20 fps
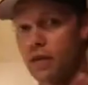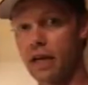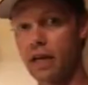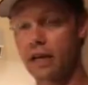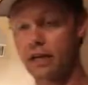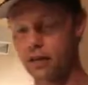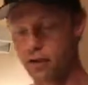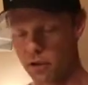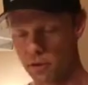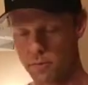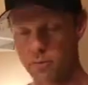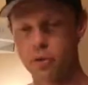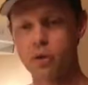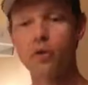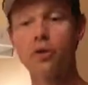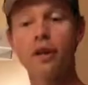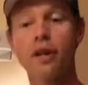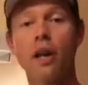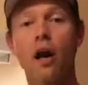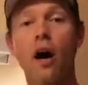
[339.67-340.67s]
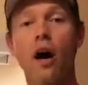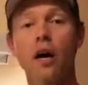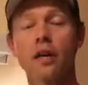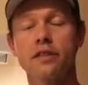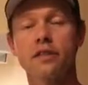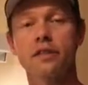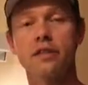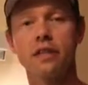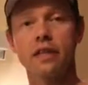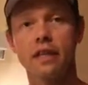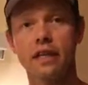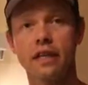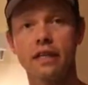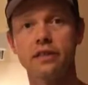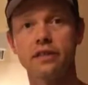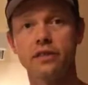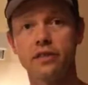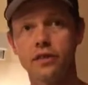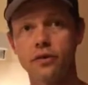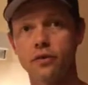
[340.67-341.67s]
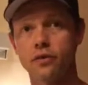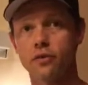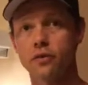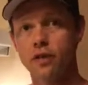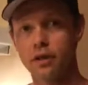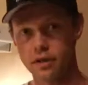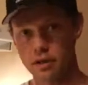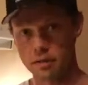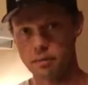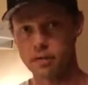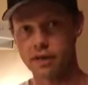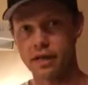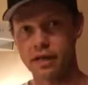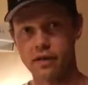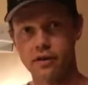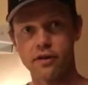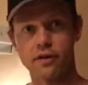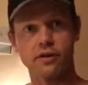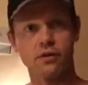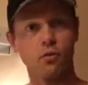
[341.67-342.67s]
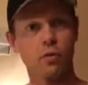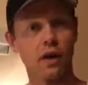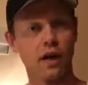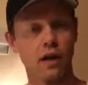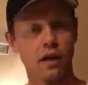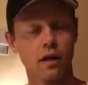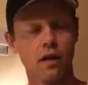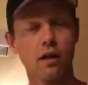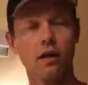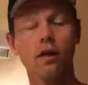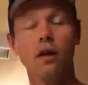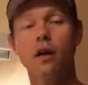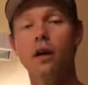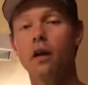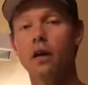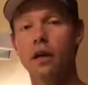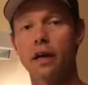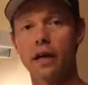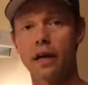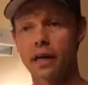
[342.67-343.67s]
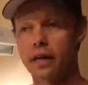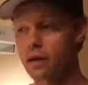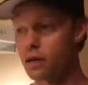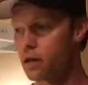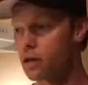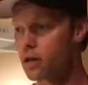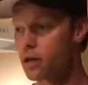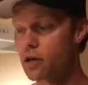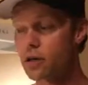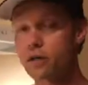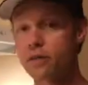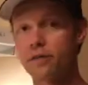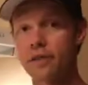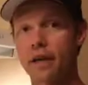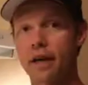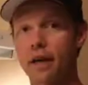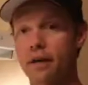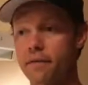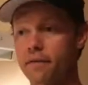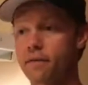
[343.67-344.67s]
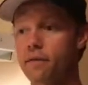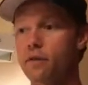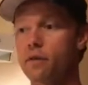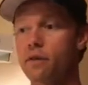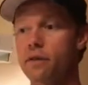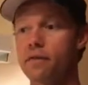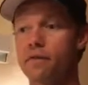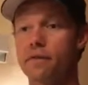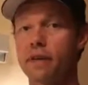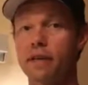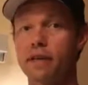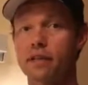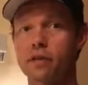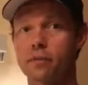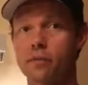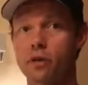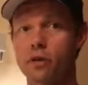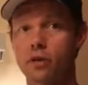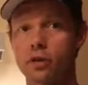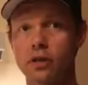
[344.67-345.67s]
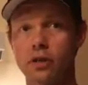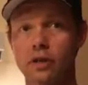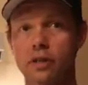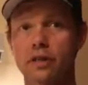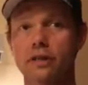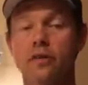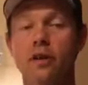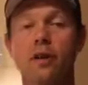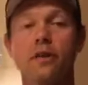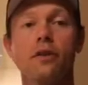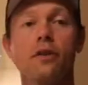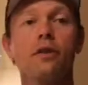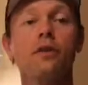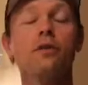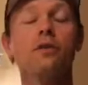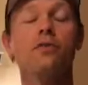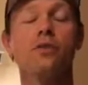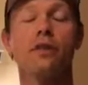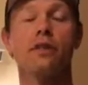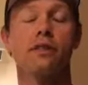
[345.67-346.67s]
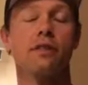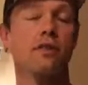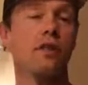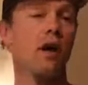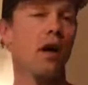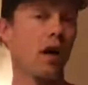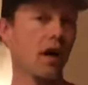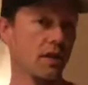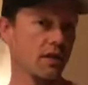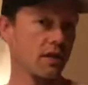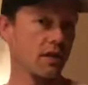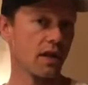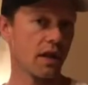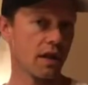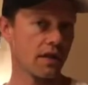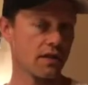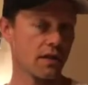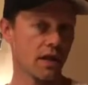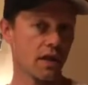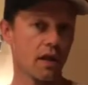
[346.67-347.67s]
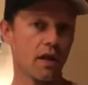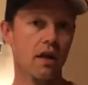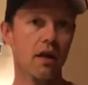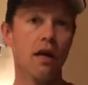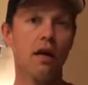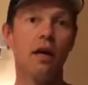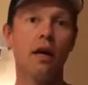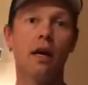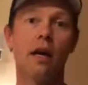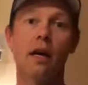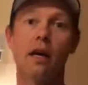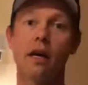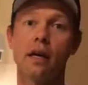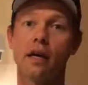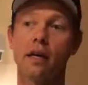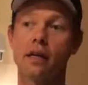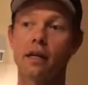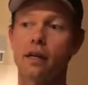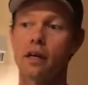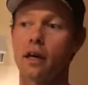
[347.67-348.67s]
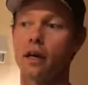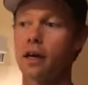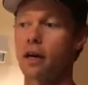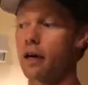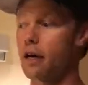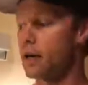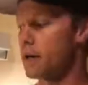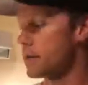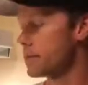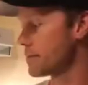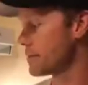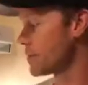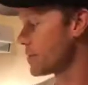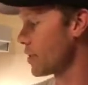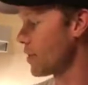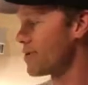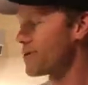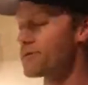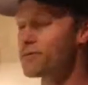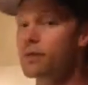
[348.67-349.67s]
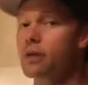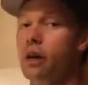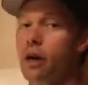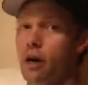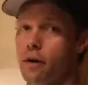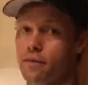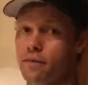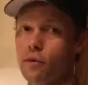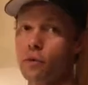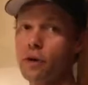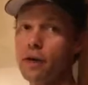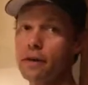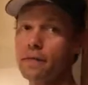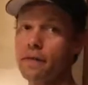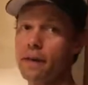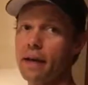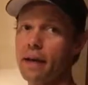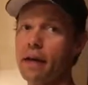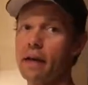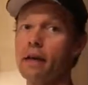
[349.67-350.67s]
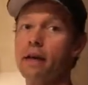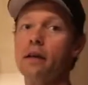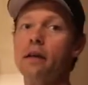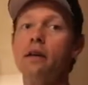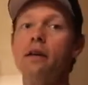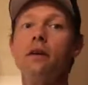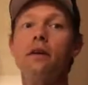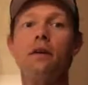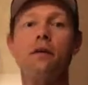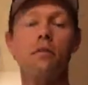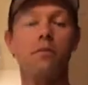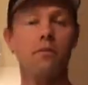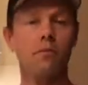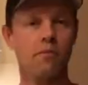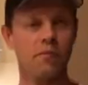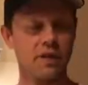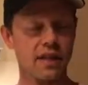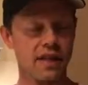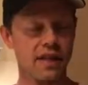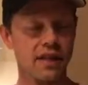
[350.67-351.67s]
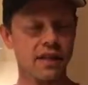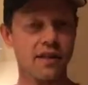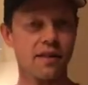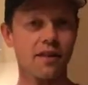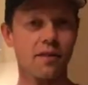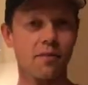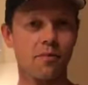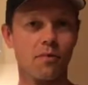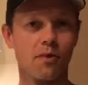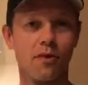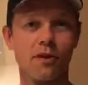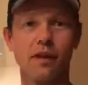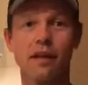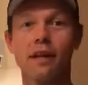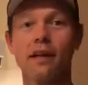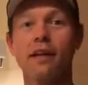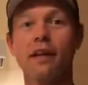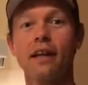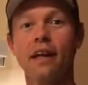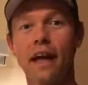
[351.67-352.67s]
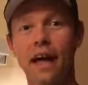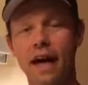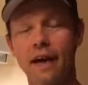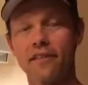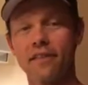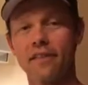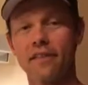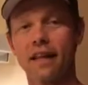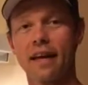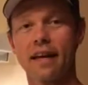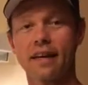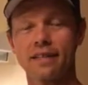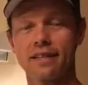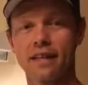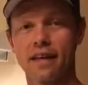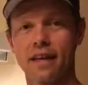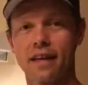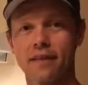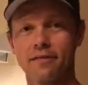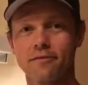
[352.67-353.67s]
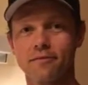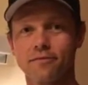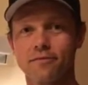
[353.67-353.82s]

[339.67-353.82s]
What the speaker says: you're pulling oxygen into the blender as well, and all that fruit and vegetable goodness, all the nutrients, is oxidizing. And so avoid that. Blend it in the morning, have it that day.